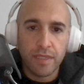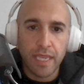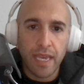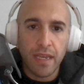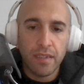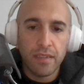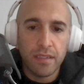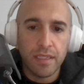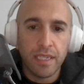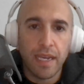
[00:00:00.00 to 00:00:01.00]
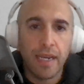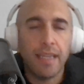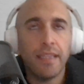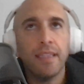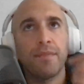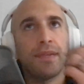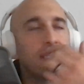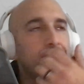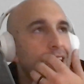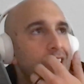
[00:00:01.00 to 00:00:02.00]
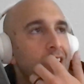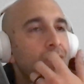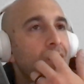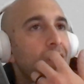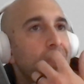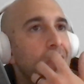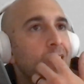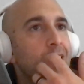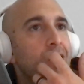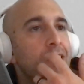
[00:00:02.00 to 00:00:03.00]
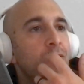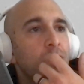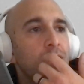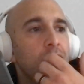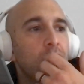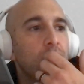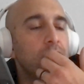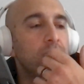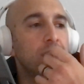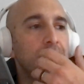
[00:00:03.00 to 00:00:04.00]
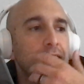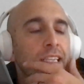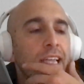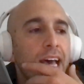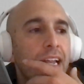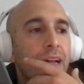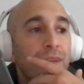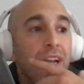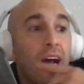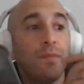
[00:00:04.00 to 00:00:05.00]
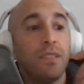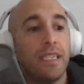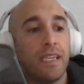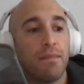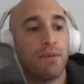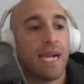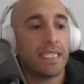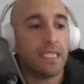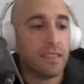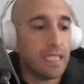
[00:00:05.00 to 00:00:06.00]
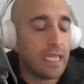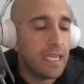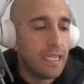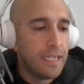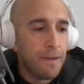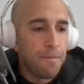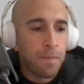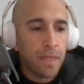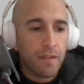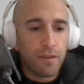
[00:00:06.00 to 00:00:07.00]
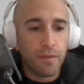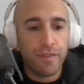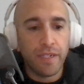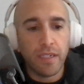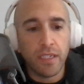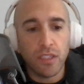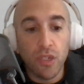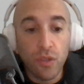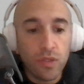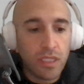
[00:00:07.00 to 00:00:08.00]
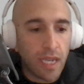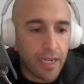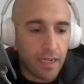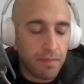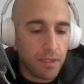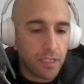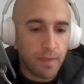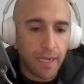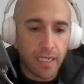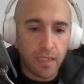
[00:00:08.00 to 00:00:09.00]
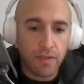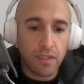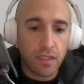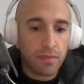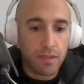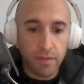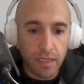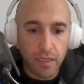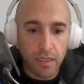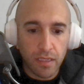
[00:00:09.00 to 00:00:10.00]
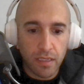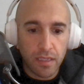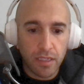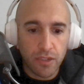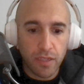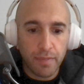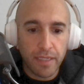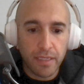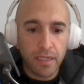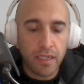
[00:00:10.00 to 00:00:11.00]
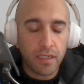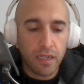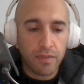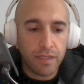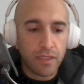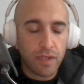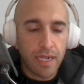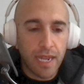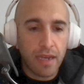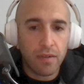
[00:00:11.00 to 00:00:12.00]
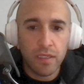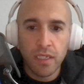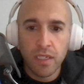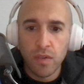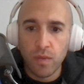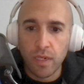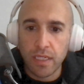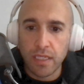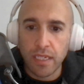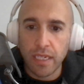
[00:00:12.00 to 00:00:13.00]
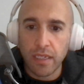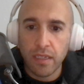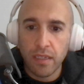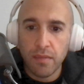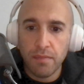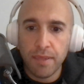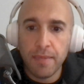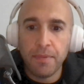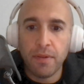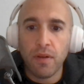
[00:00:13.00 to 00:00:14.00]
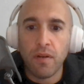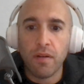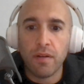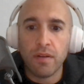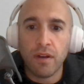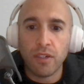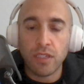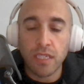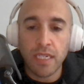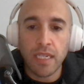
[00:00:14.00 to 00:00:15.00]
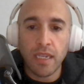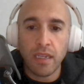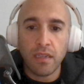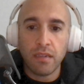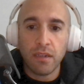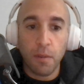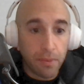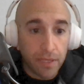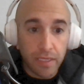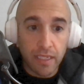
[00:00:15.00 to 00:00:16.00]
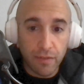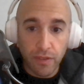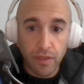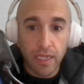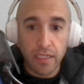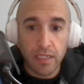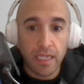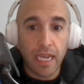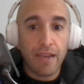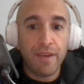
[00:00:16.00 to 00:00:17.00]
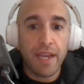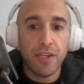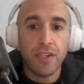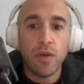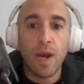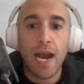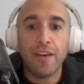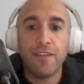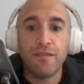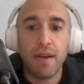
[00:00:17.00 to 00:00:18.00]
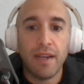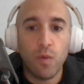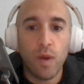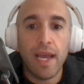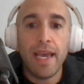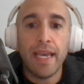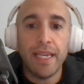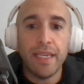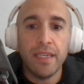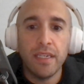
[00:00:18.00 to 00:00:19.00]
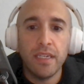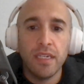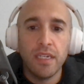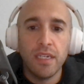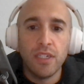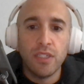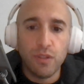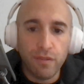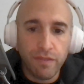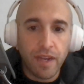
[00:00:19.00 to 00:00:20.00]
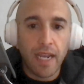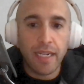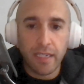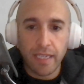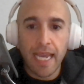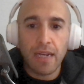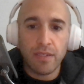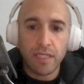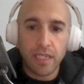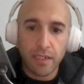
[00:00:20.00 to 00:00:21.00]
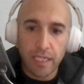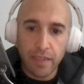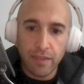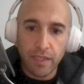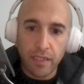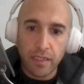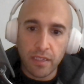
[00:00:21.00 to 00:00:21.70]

Yeah. I think that makes sense. I mean, I think we can already see that. I mean, I'm seeing it practically from a very two-sided perspective in terms of like the Israeli-Palestinian conflict right now, where it's like people are seeing completely different things. And like I've had to go out of my way to find accounts that are giving